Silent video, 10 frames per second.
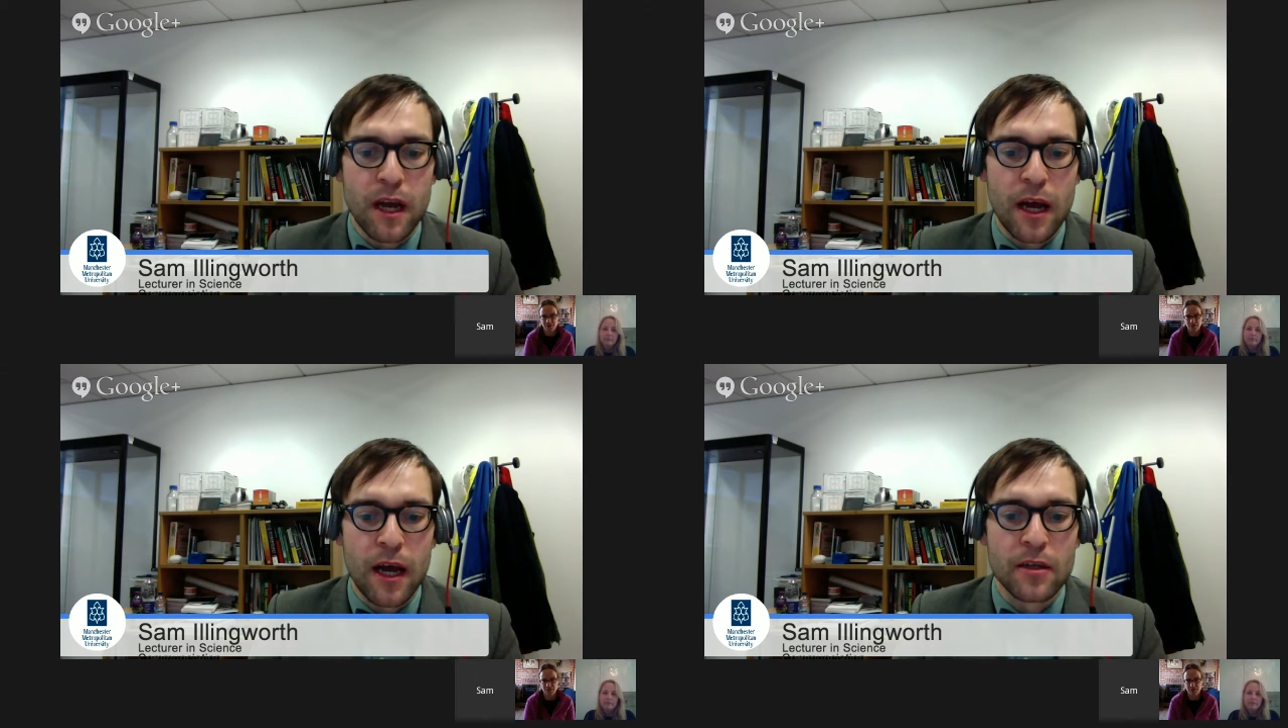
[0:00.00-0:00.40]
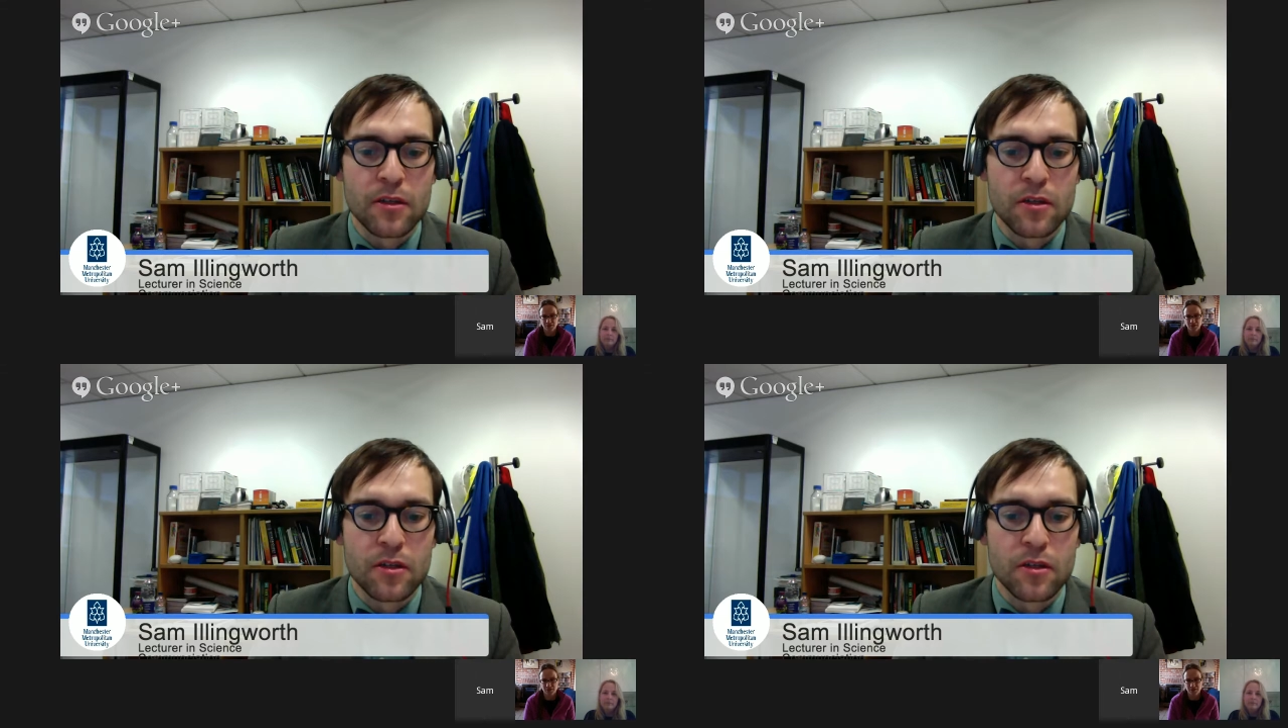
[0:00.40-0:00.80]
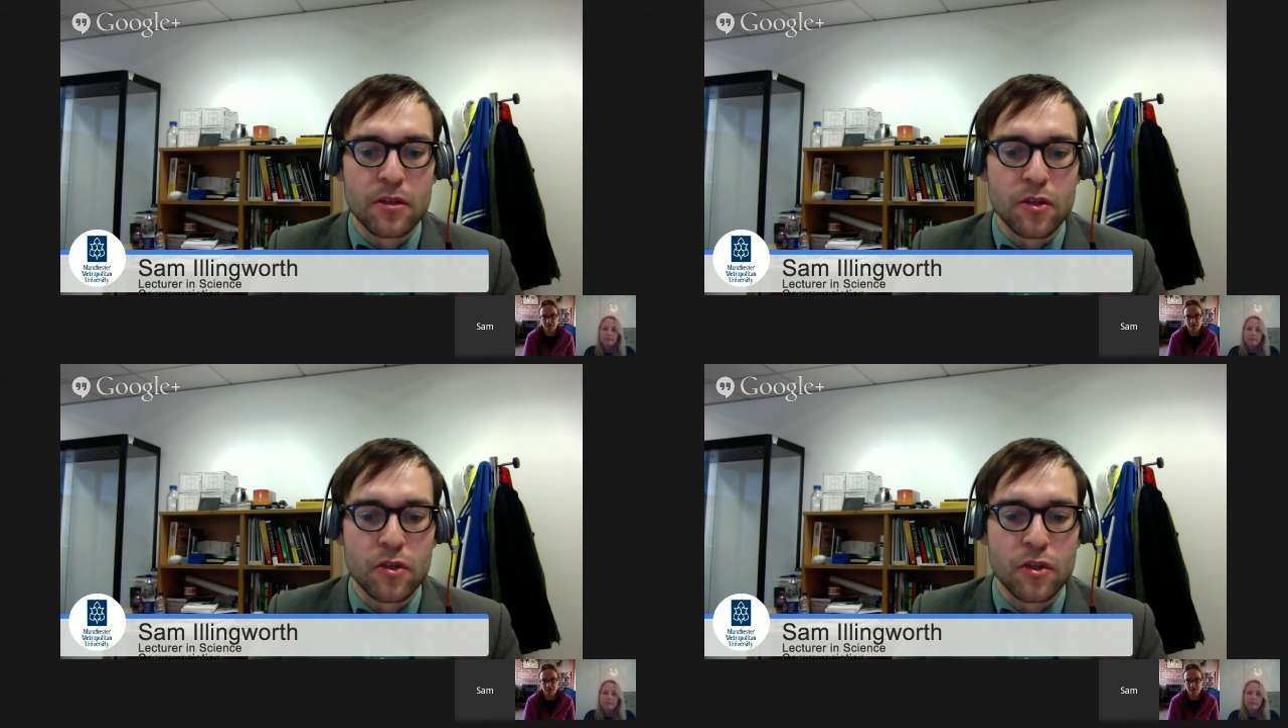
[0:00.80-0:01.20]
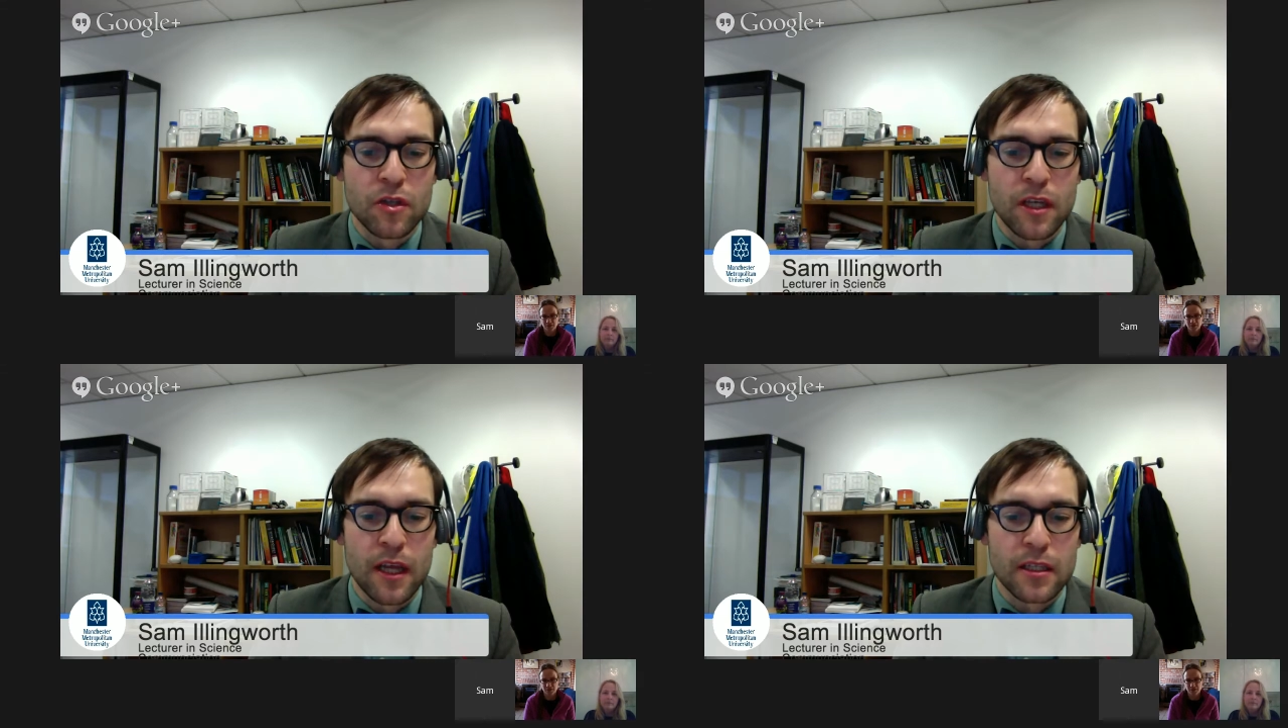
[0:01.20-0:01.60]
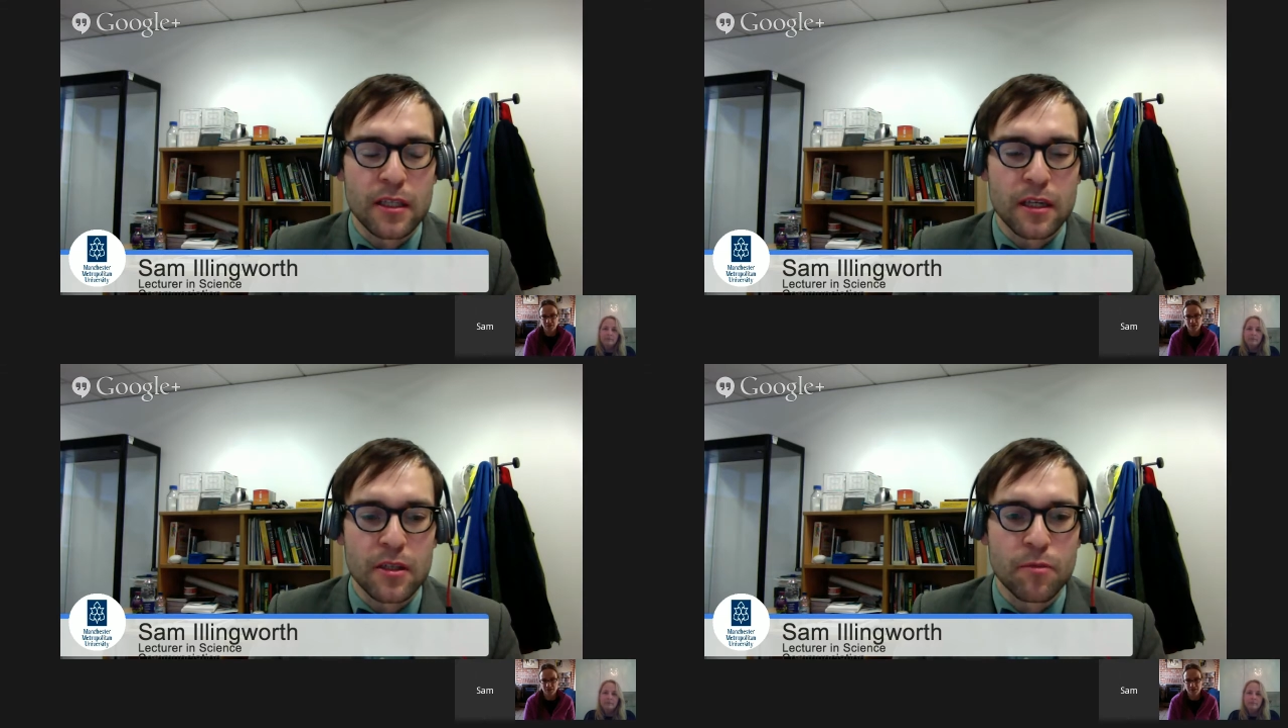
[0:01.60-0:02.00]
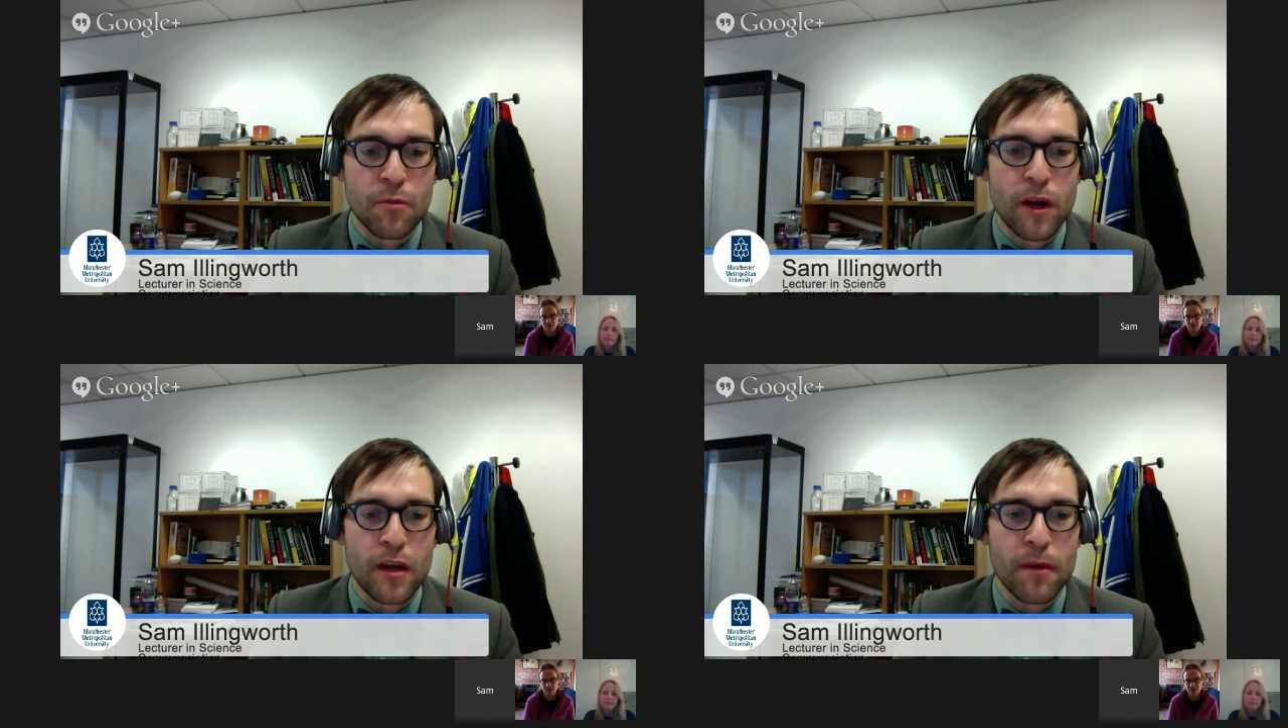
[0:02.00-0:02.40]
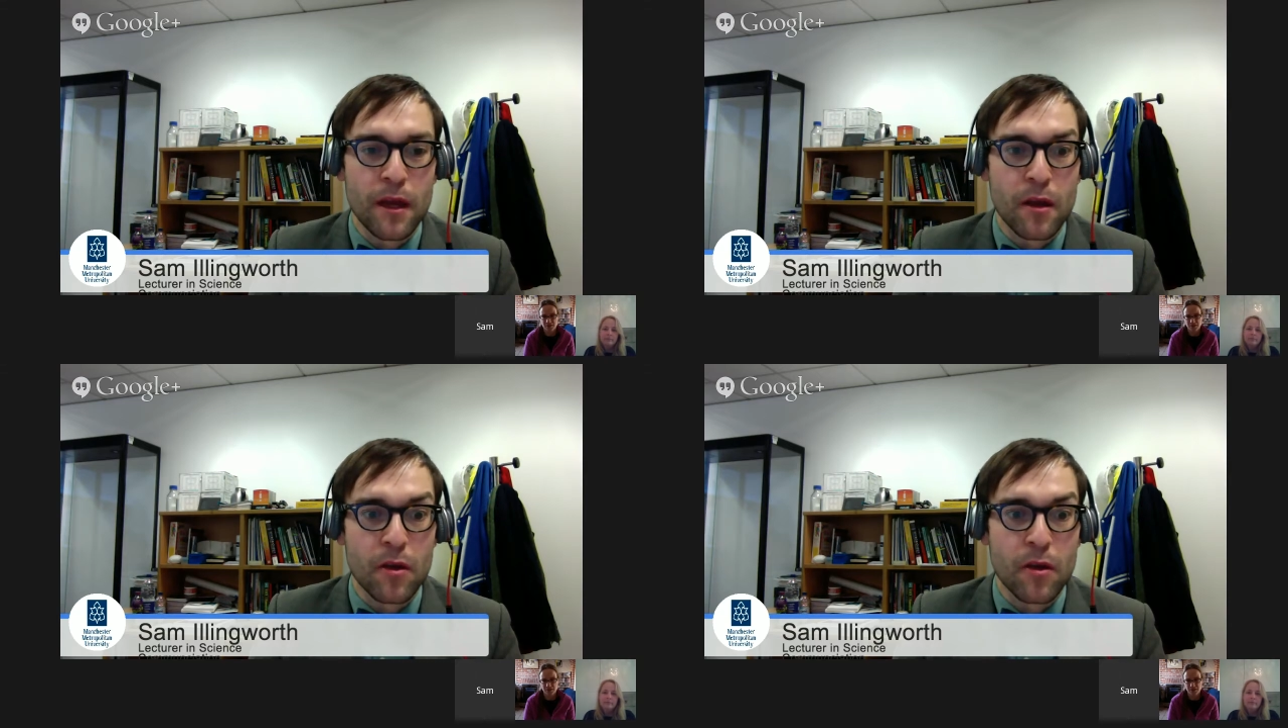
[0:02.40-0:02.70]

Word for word: And do you see that still as really being